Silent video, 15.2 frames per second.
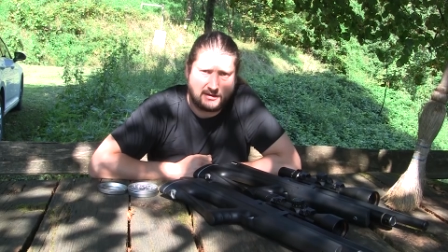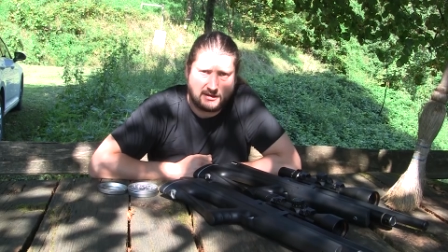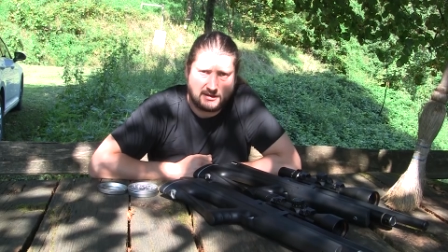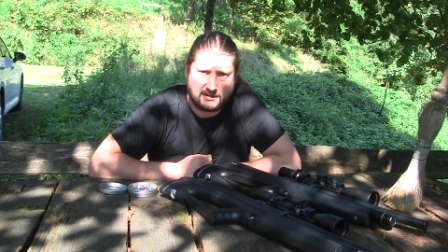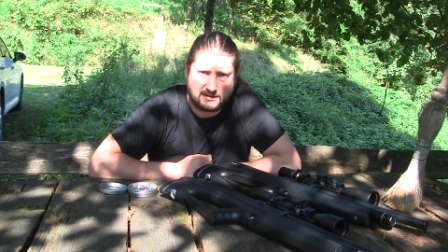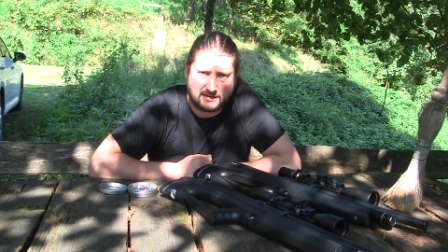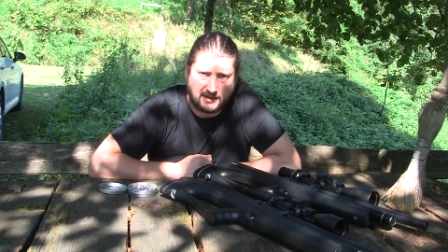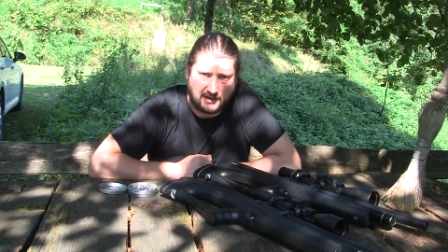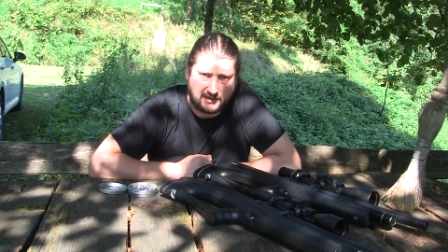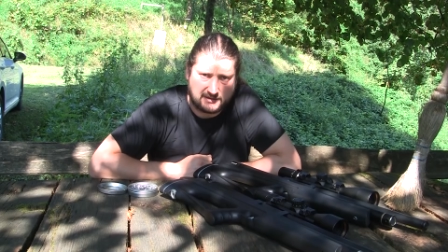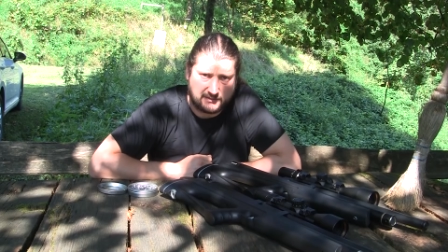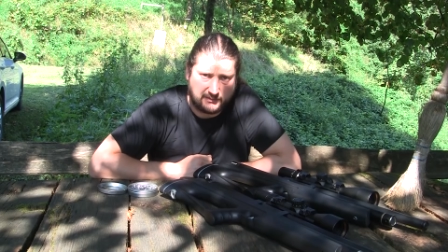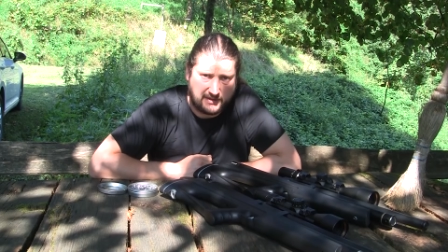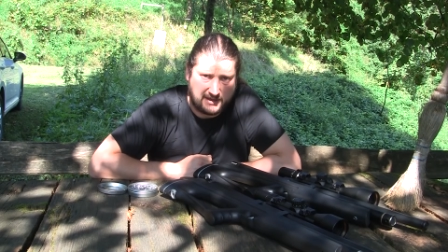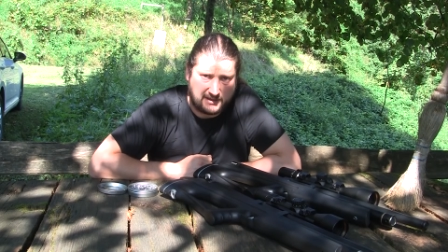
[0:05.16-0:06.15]

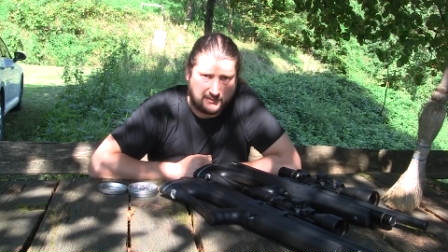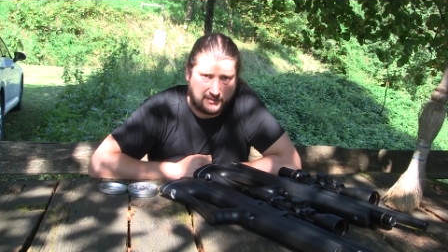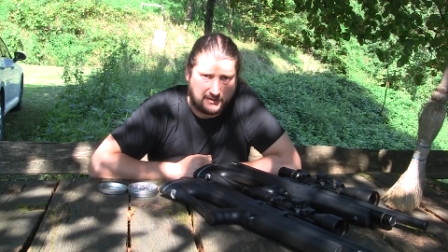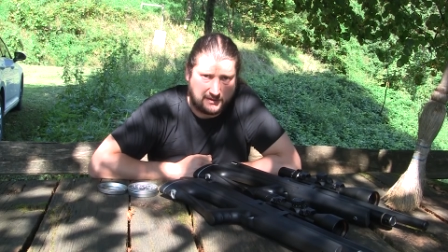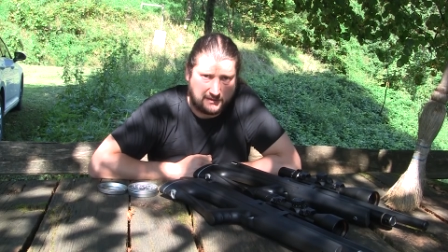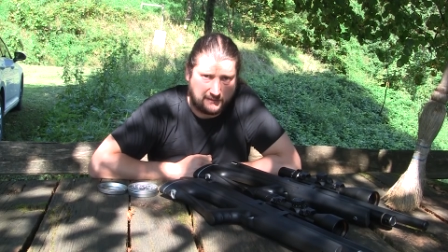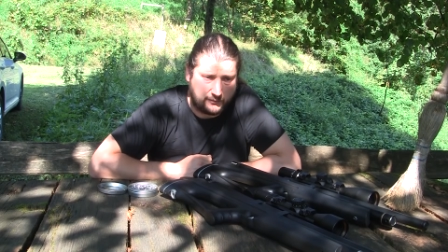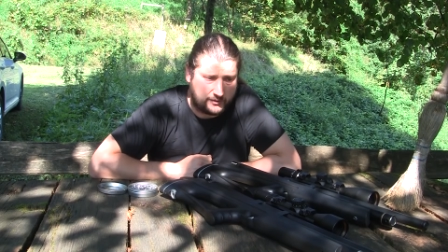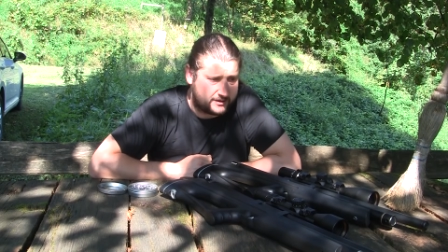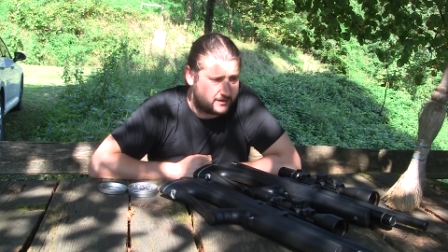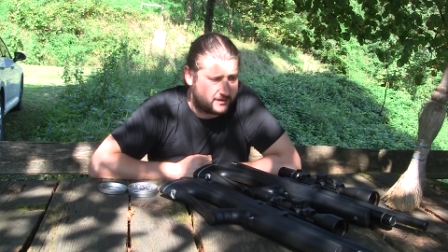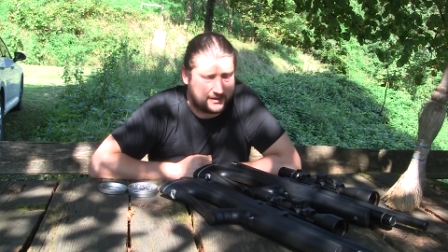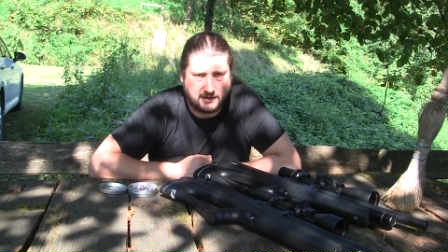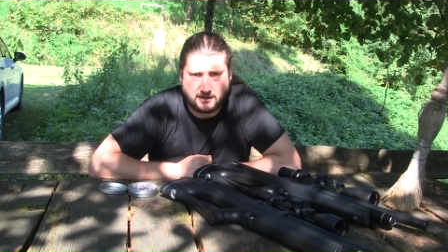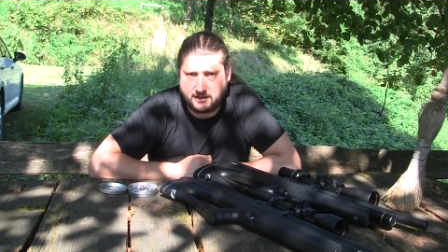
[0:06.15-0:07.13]
slugs made with
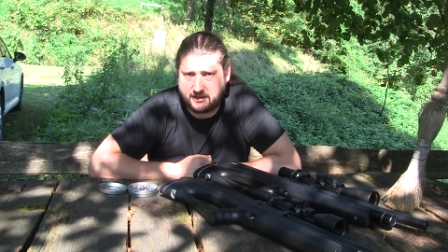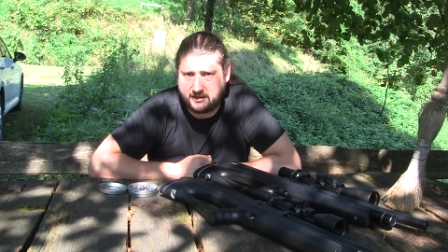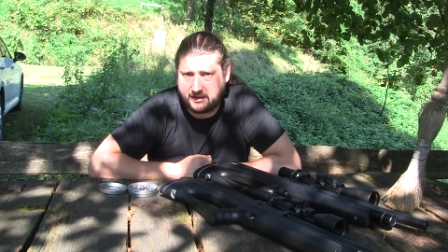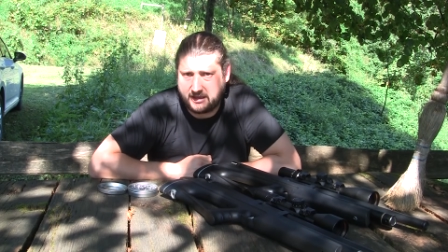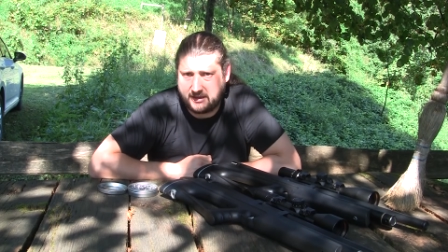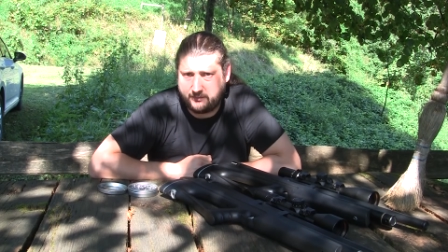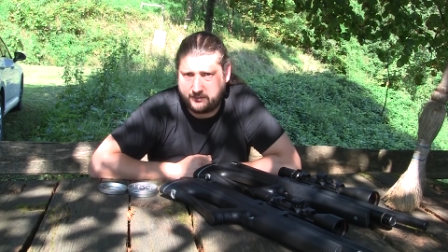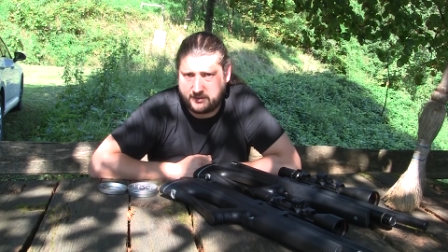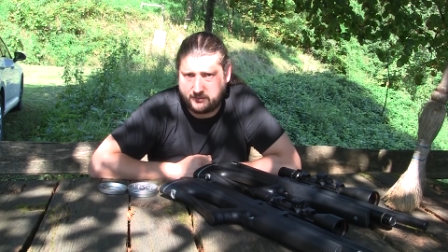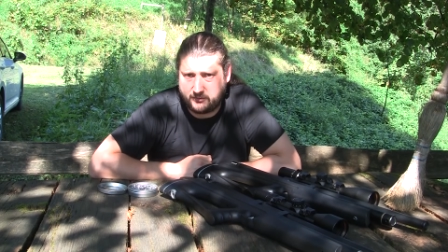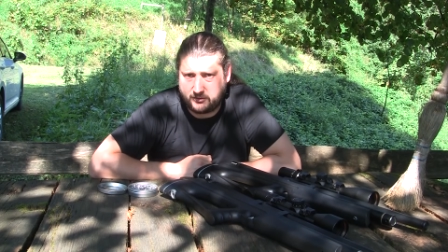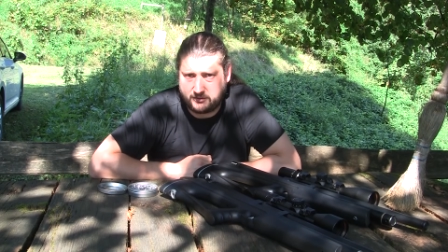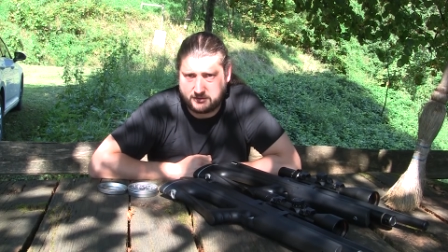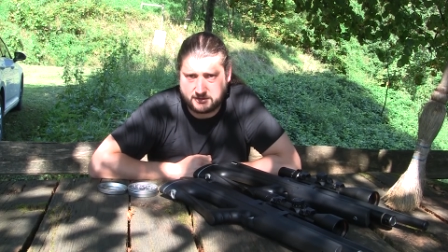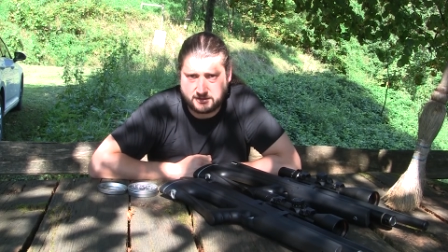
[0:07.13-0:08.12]
uh, MP
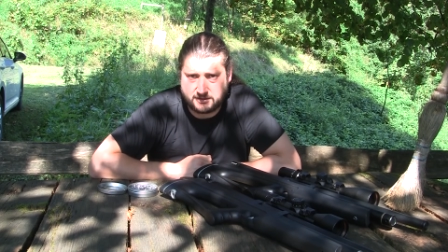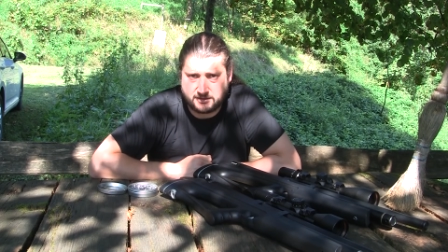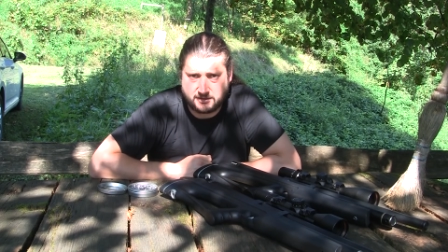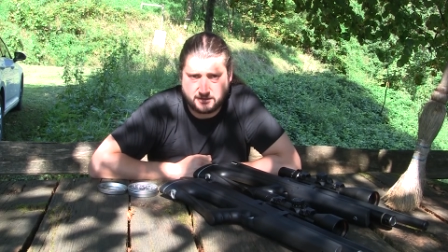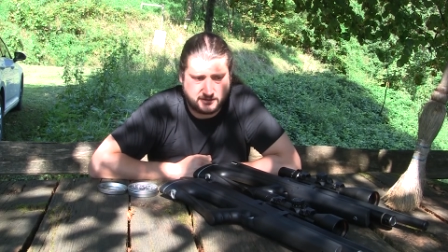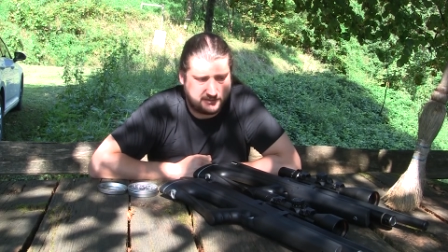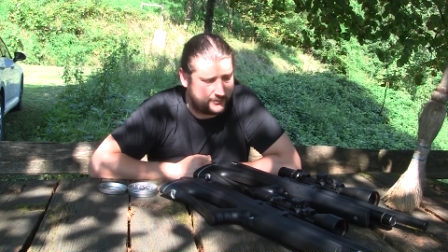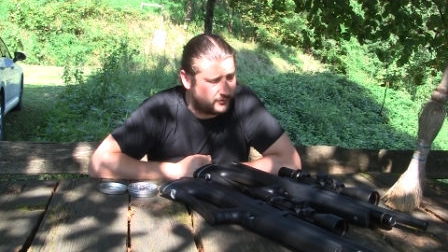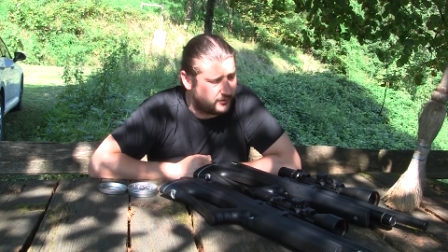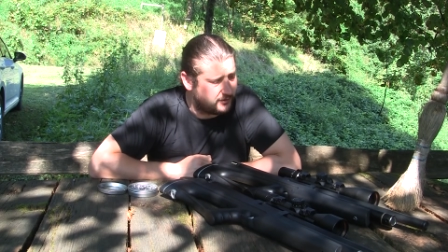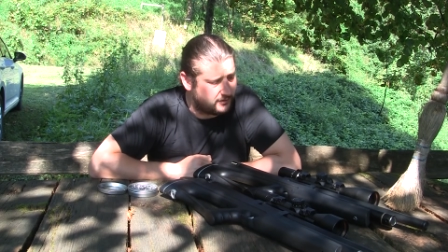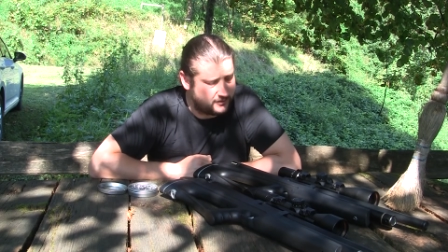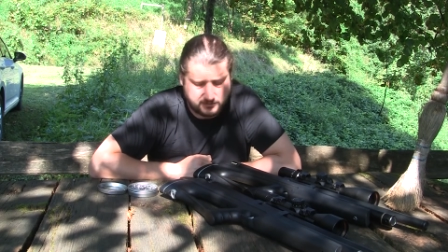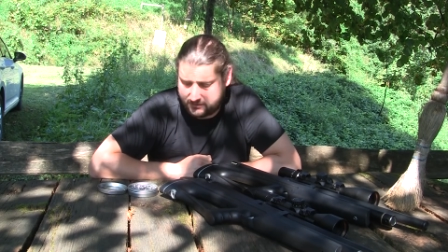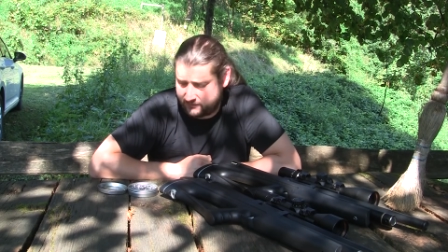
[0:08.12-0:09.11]
molds
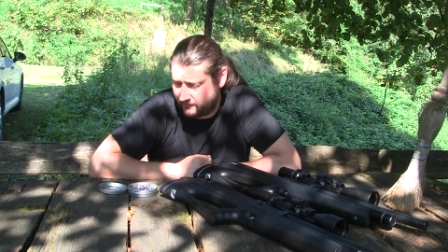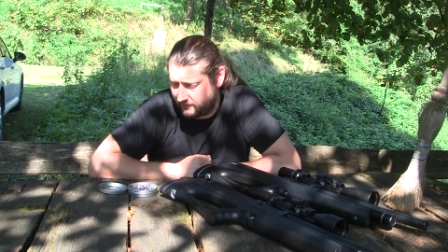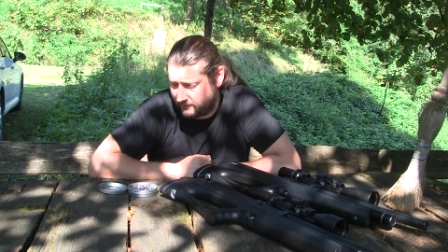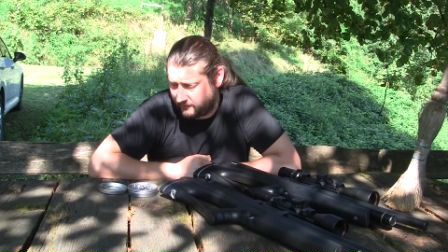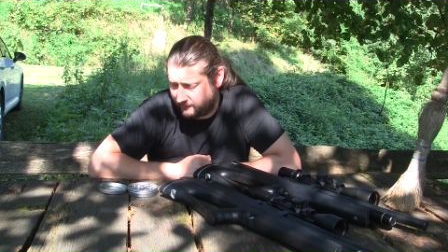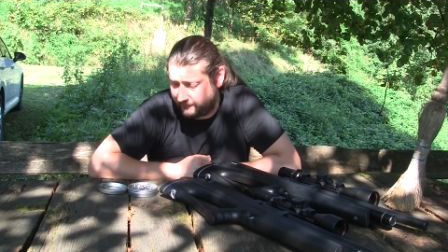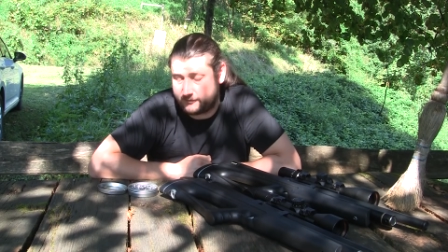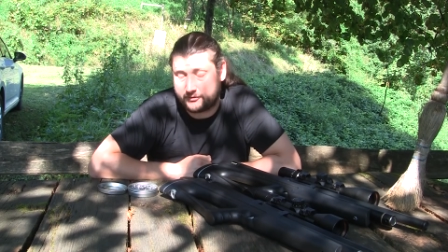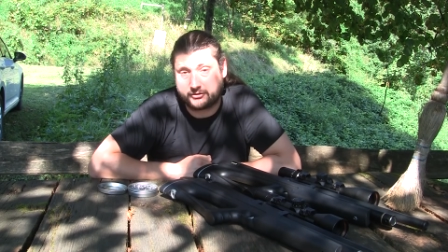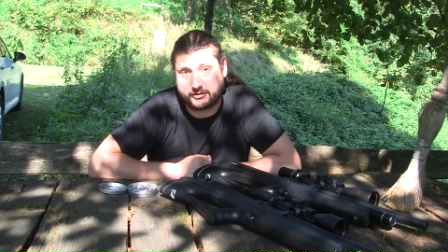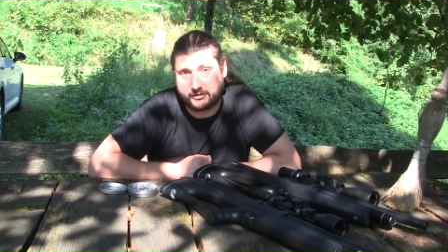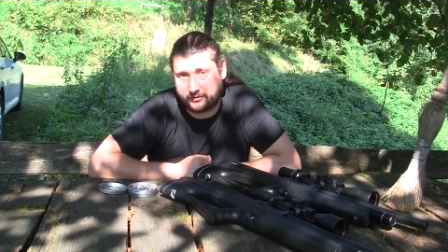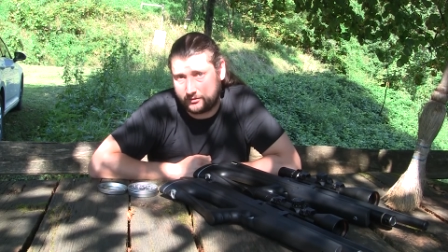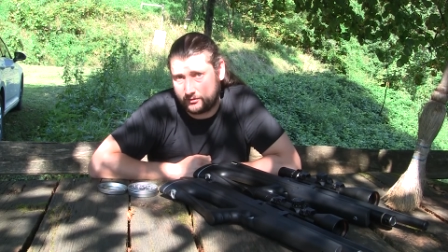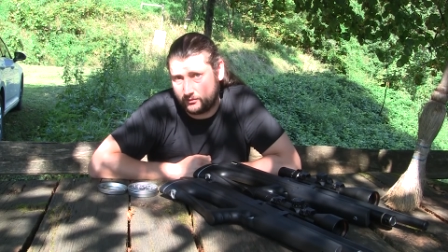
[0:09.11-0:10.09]
mold uh,
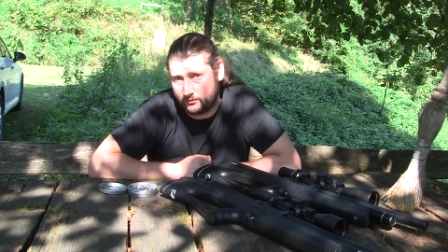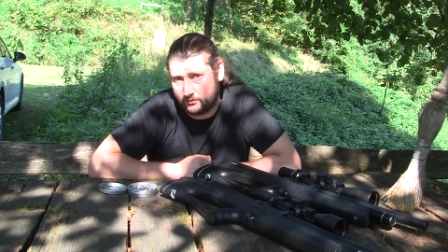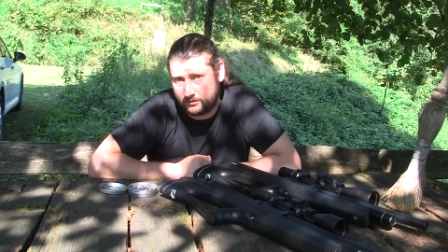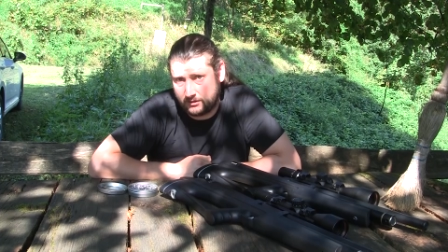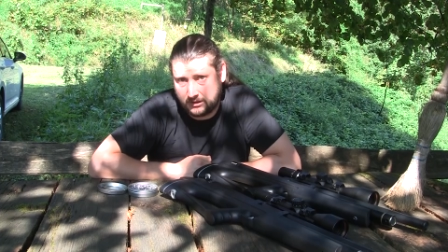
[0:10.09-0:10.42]
version 2.